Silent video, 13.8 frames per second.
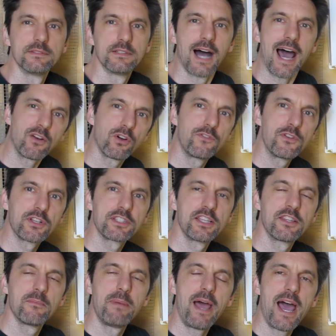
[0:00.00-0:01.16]
I don't know if you can see
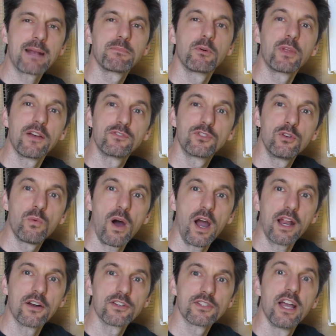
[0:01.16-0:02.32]
the back, but we have two
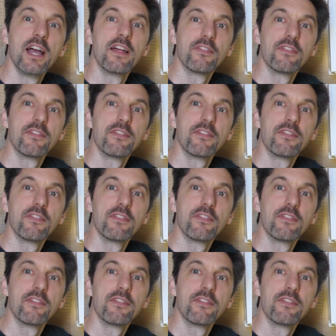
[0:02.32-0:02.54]
wires